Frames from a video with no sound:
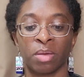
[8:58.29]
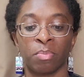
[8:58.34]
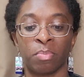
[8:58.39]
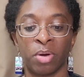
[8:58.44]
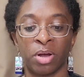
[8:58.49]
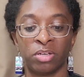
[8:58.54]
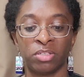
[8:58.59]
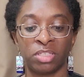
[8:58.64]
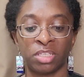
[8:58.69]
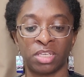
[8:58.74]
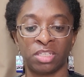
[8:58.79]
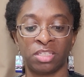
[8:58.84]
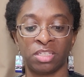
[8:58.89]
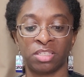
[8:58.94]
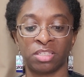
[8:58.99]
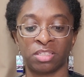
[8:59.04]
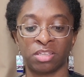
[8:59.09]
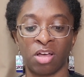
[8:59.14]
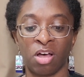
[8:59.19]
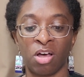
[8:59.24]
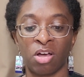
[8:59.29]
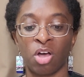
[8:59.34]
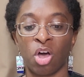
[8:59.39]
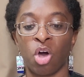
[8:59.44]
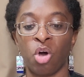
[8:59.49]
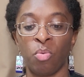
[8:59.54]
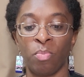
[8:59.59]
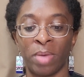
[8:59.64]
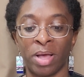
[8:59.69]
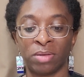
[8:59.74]
Burst into song,
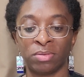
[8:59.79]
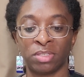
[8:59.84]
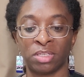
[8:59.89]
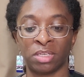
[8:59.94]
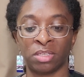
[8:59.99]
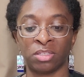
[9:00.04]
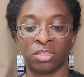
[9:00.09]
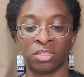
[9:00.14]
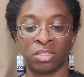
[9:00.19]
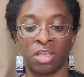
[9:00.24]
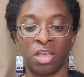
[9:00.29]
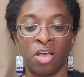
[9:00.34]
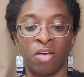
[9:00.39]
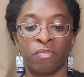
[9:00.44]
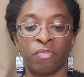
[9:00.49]
O mountains!